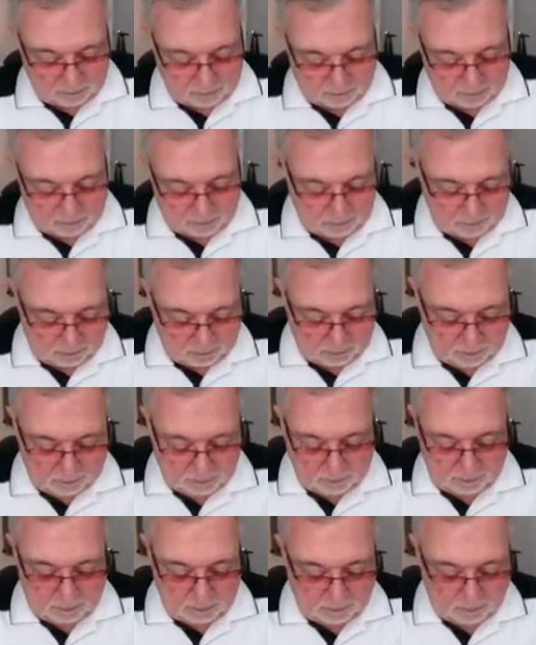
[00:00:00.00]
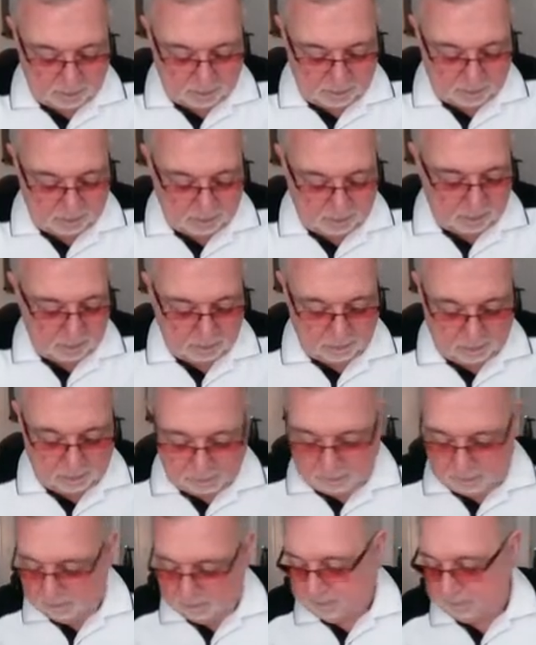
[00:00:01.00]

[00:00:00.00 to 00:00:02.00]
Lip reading: [no speech]